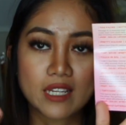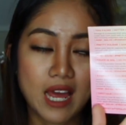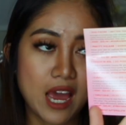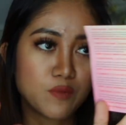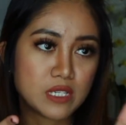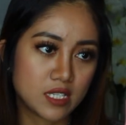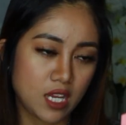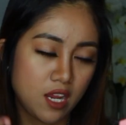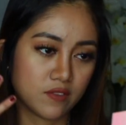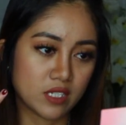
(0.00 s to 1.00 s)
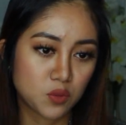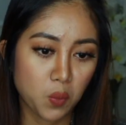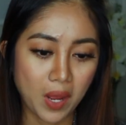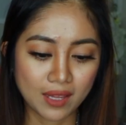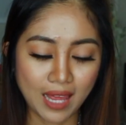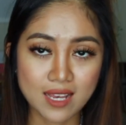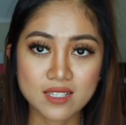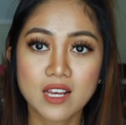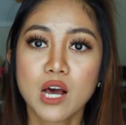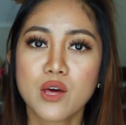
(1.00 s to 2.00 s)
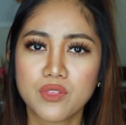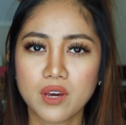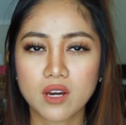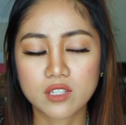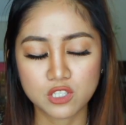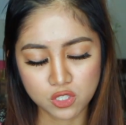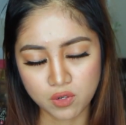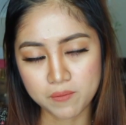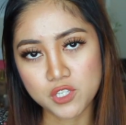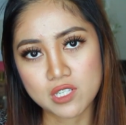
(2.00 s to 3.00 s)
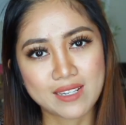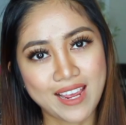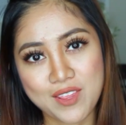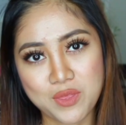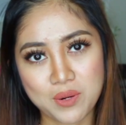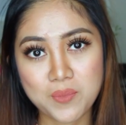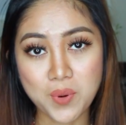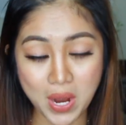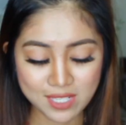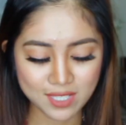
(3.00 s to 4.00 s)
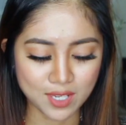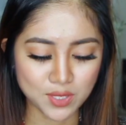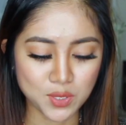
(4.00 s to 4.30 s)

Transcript: that I received as well as the description and their prices.